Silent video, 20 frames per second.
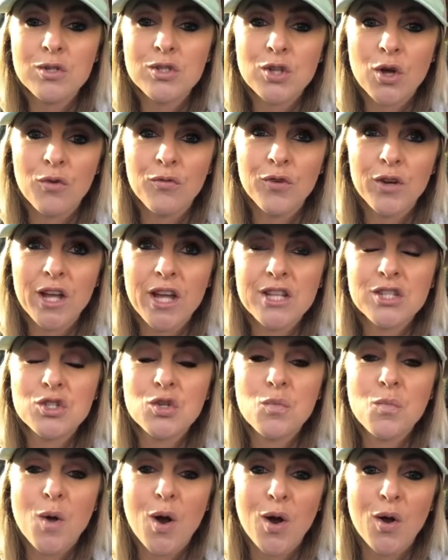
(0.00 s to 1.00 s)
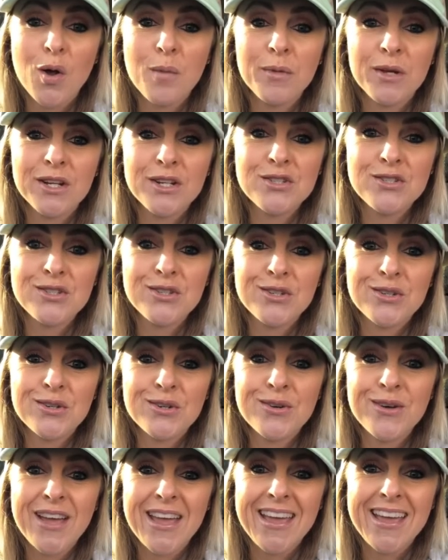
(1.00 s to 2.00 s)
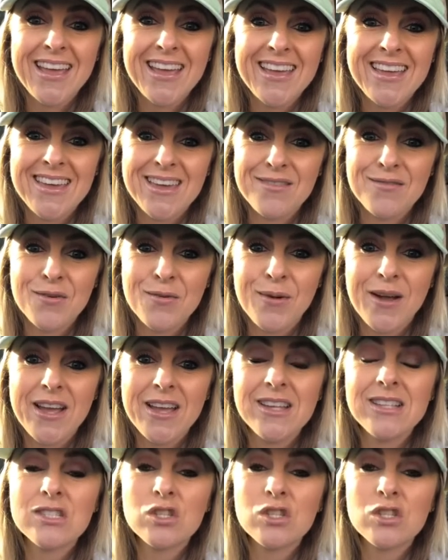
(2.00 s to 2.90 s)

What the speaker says: Don't forget, tomorrow I'm going to do a giveaway.